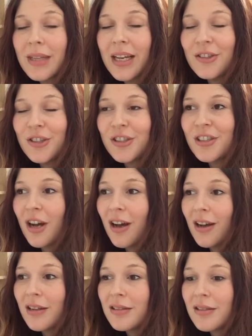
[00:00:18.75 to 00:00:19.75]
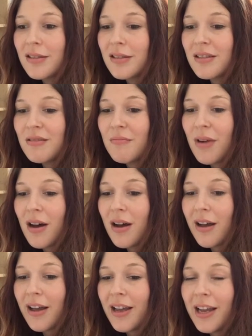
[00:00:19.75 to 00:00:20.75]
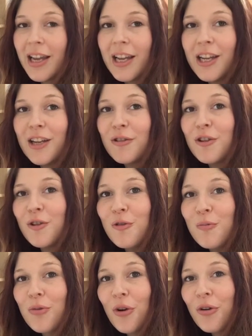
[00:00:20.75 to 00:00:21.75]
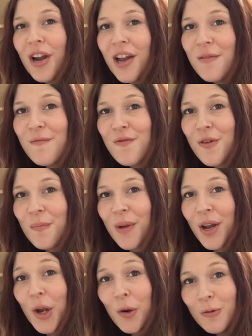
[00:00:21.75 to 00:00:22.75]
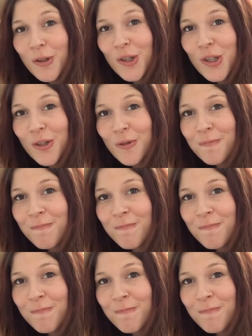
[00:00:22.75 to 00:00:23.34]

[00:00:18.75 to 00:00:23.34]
I just got my new program from my coach.